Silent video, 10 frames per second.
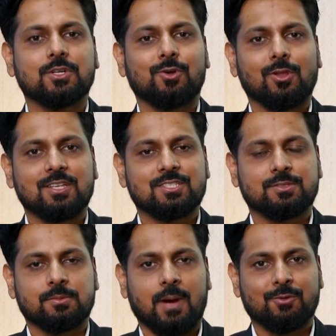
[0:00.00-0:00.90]
all the
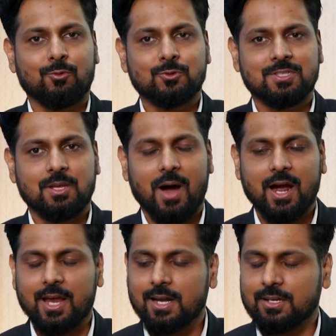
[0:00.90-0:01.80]
smartphones in the
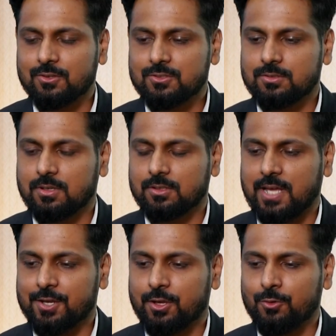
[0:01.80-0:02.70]
market. So, uh,
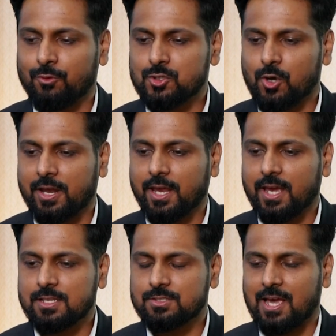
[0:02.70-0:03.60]
thank you for joining
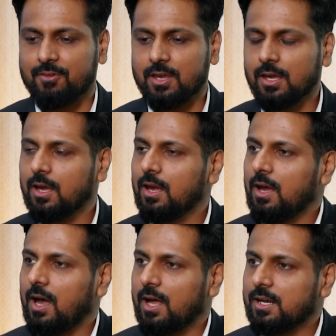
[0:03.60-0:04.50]
in, Savi.
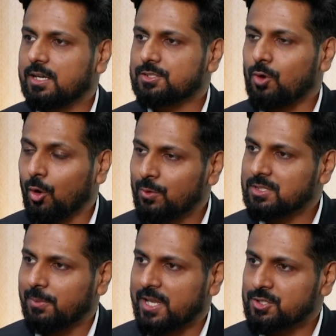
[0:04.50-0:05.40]
And it is always
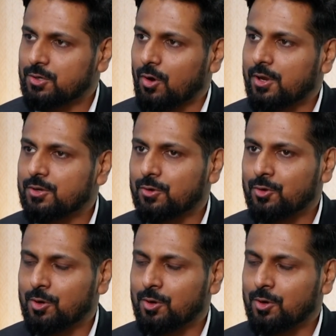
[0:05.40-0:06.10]
a pleasure talking to you